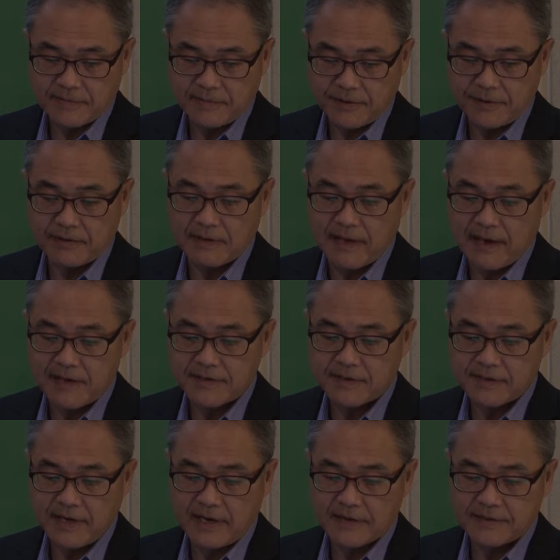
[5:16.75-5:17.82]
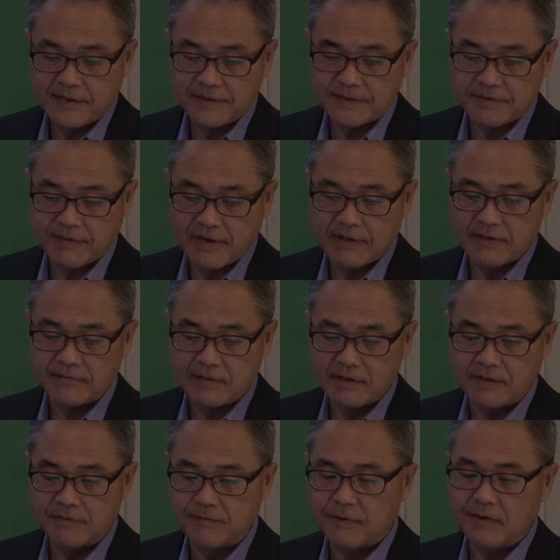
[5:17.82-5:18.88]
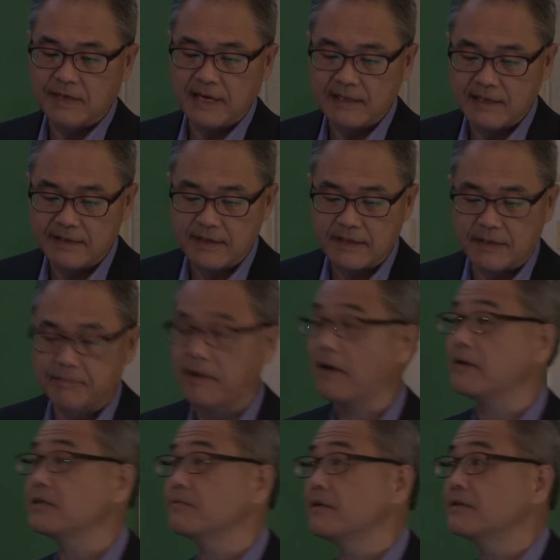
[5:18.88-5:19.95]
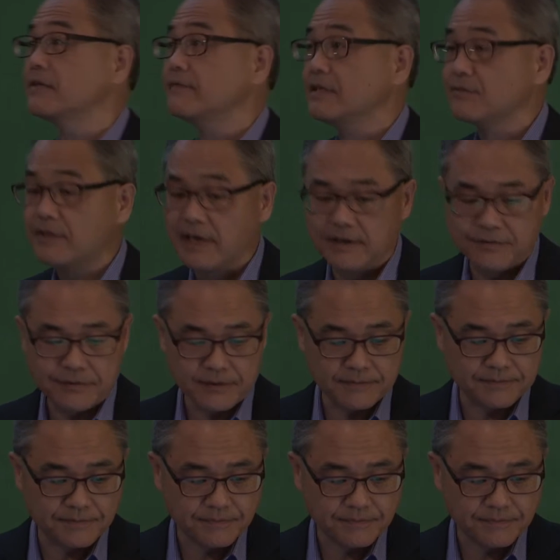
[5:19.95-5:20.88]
utilized the data sets available in Rhode Island Department of Education.